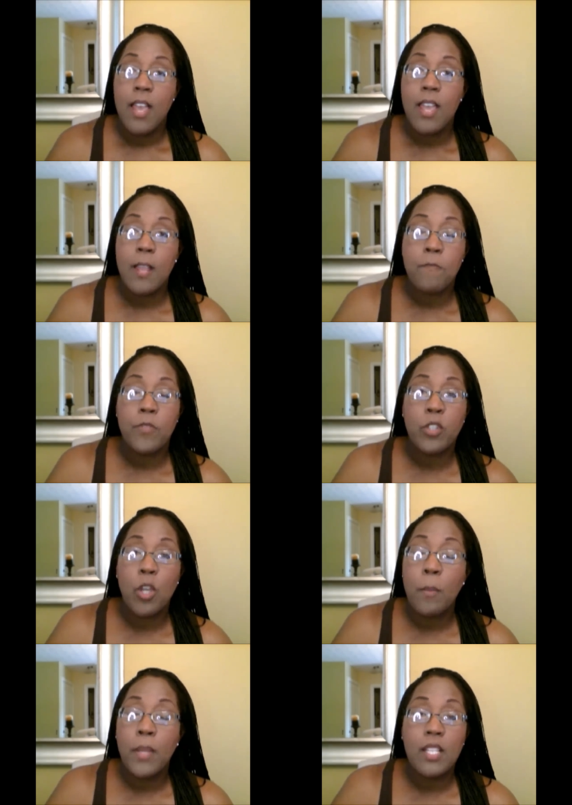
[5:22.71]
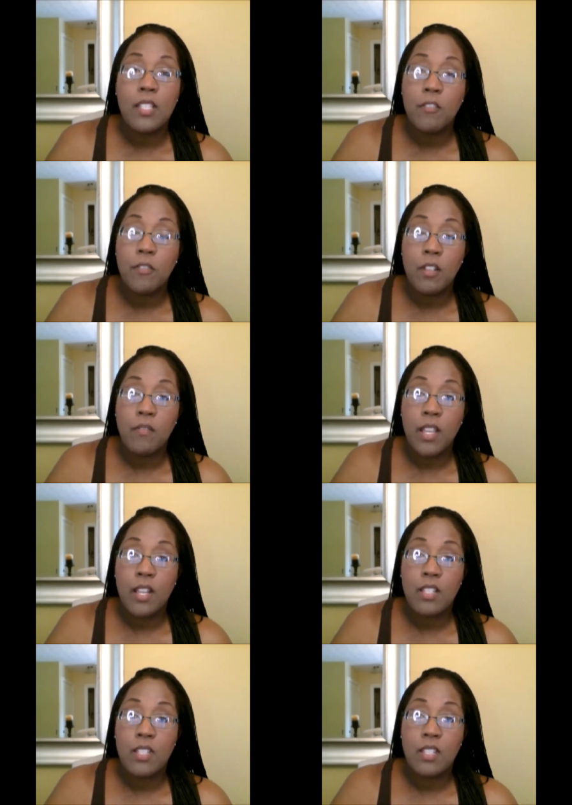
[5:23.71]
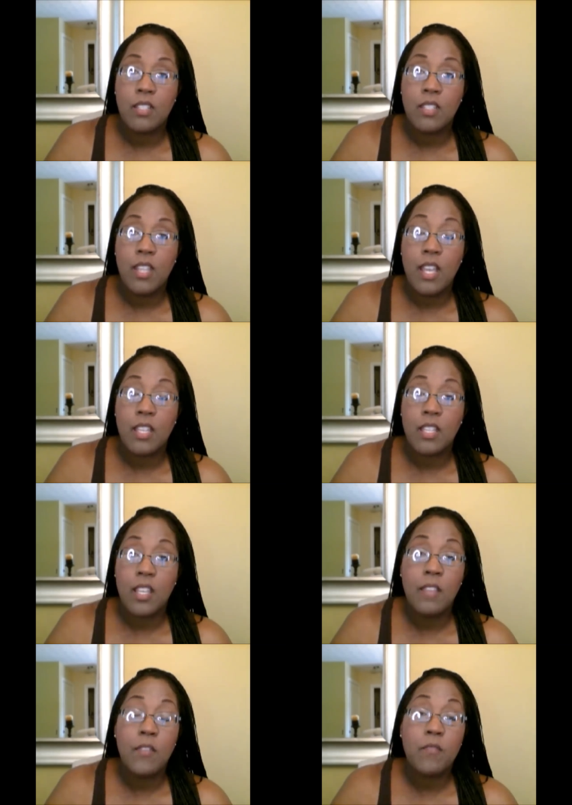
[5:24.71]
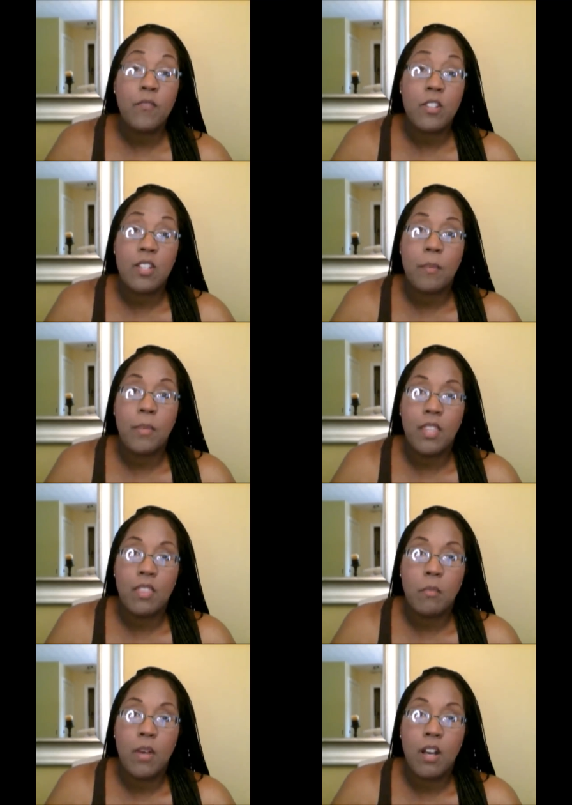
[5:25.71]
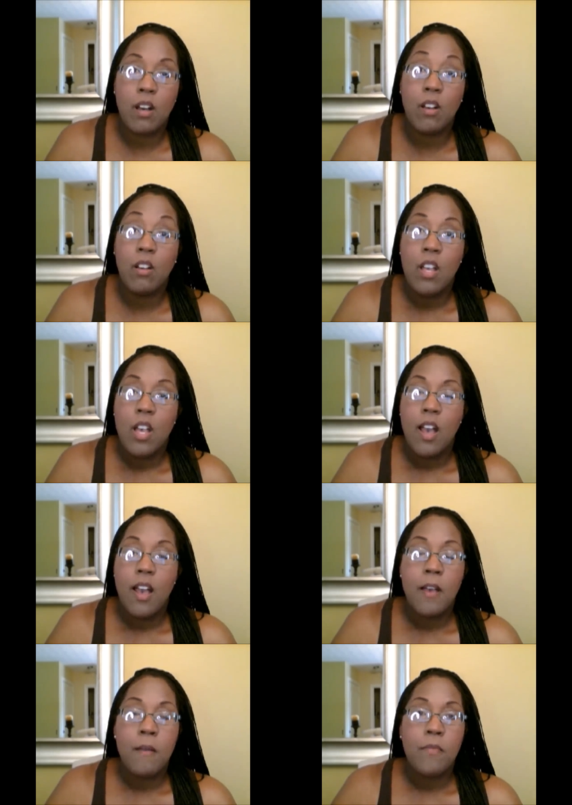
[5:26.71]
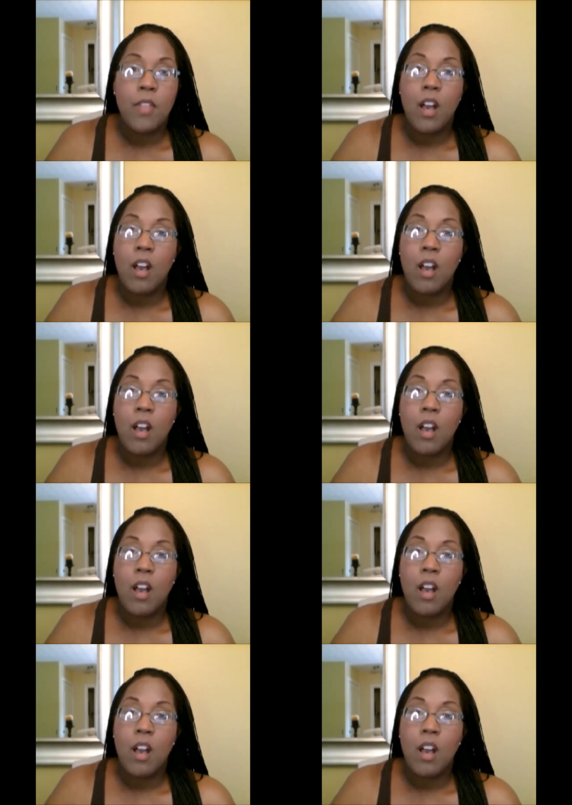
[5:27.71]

and so many different advantages that even for shopping in the mall, um,